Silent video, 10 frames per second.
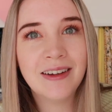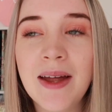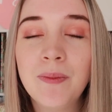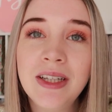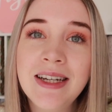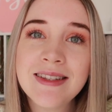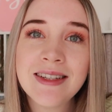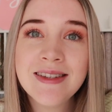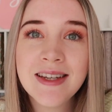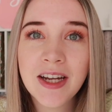And please
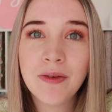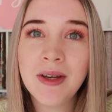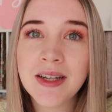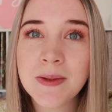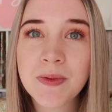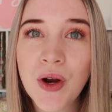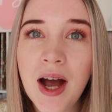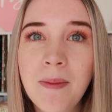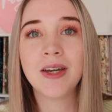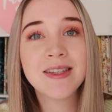consider giving me a
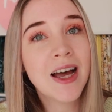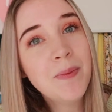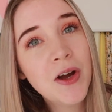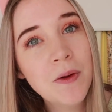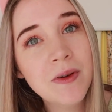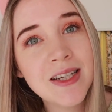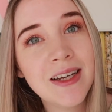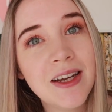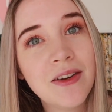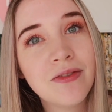subscribe because I'm hoping to
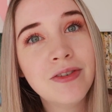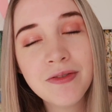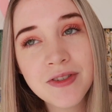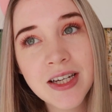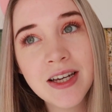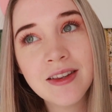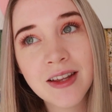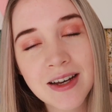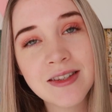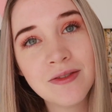hit
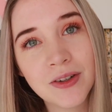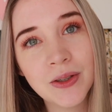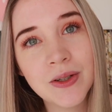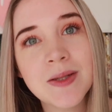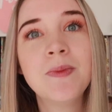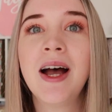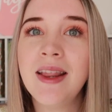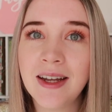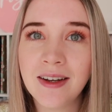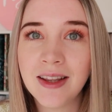50,000 followers by
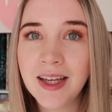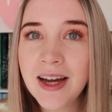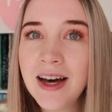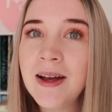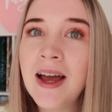the end of the year.